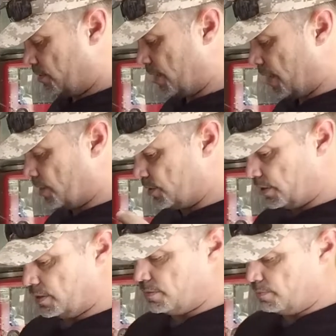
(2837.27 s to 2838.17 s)

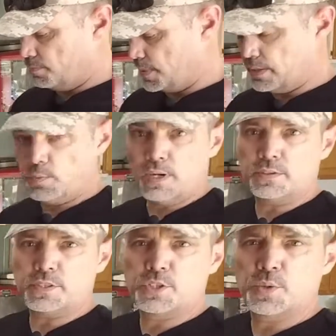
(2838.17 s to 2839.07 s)
actually be
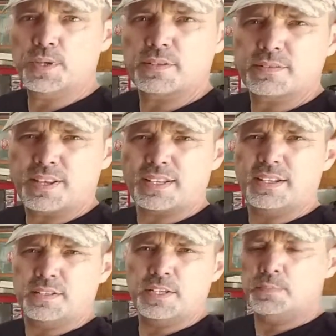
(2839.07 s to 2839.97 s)
welded to it. I
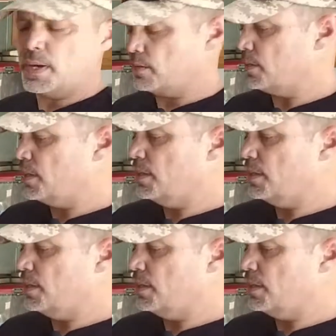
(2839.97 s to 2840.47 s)
need clean metal.